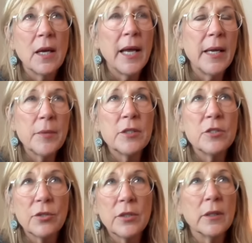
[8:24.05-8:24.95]
I am
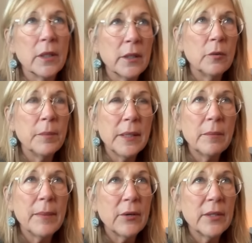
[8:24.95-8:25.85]
concerned a little bit
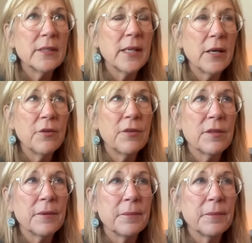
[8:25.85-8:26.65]
about his health,